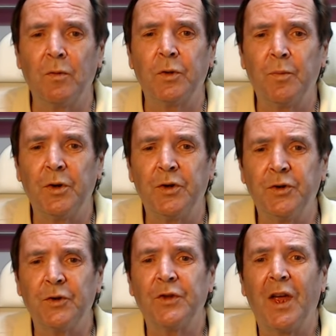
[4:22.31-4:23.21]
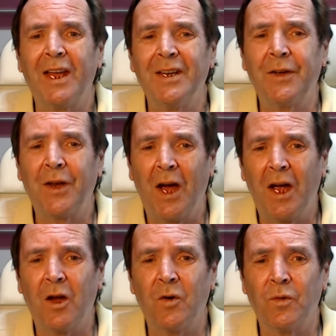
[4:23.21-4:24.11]
to produce the
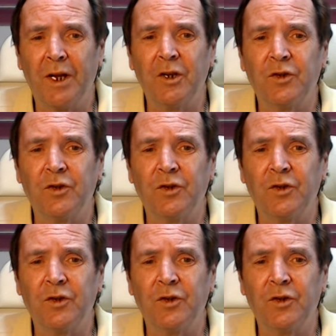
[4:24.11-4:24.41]
entire range